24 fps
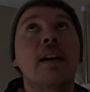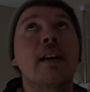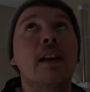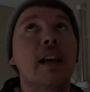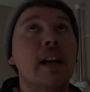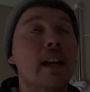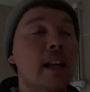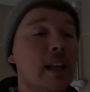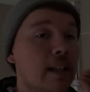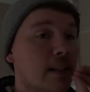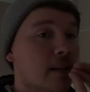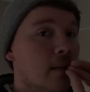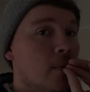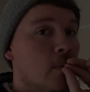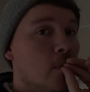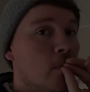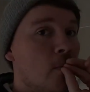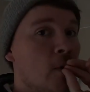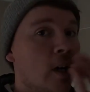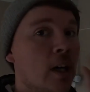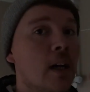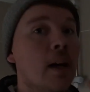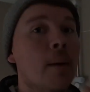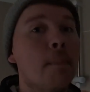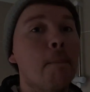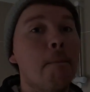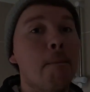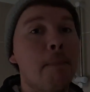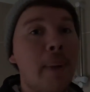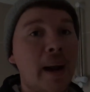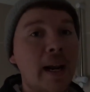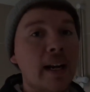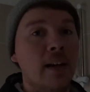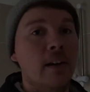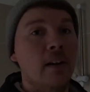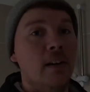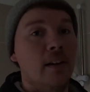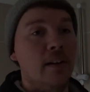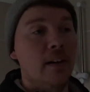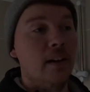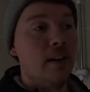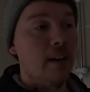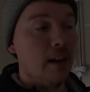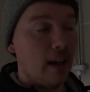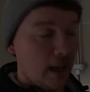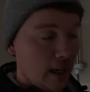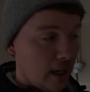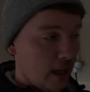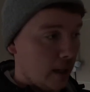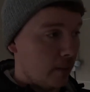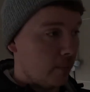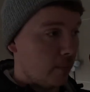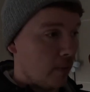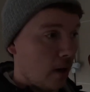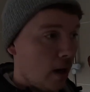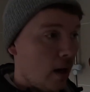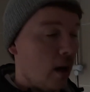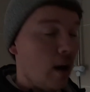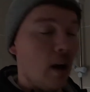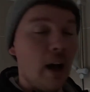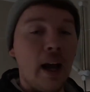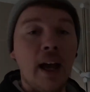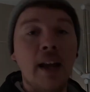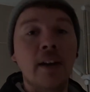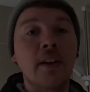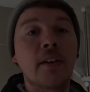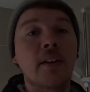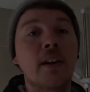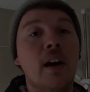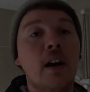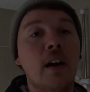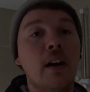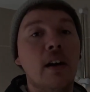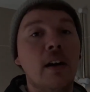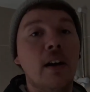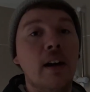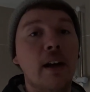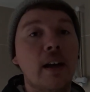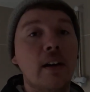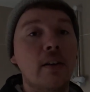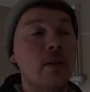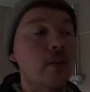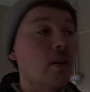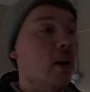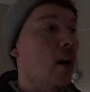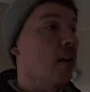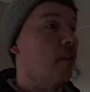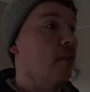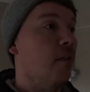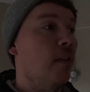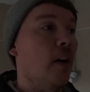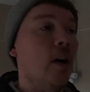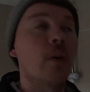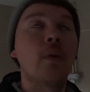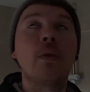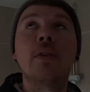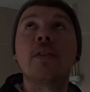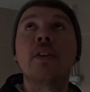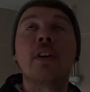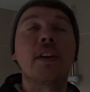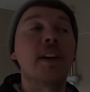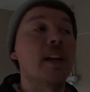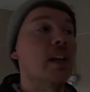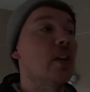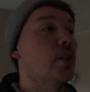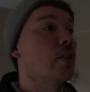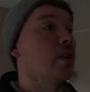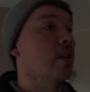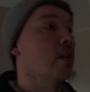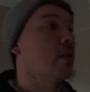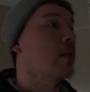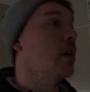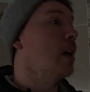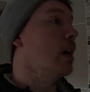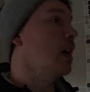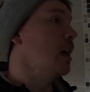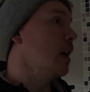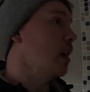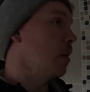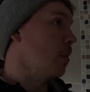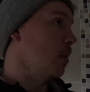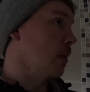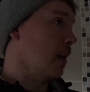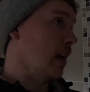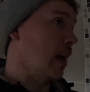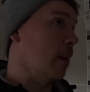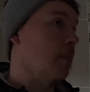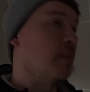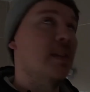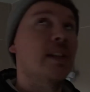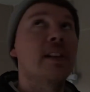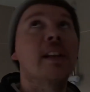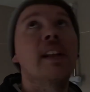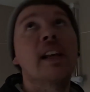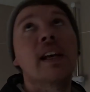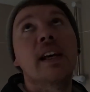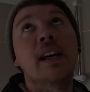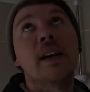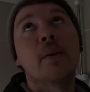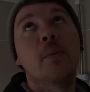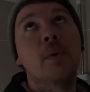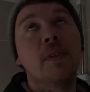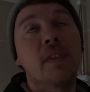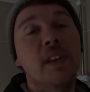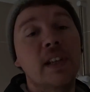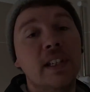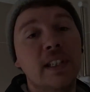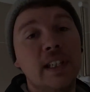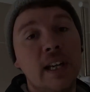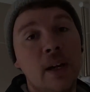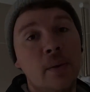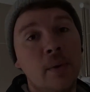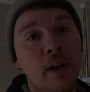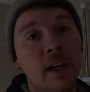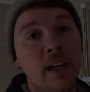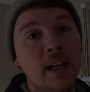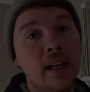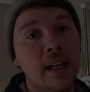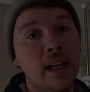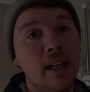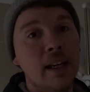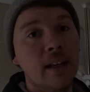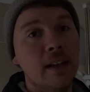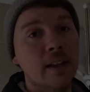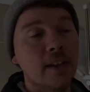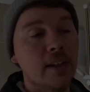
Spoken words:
It is bang on, and hand on heart, not a fault, not an issue with the lamps in there, with this downlight in here.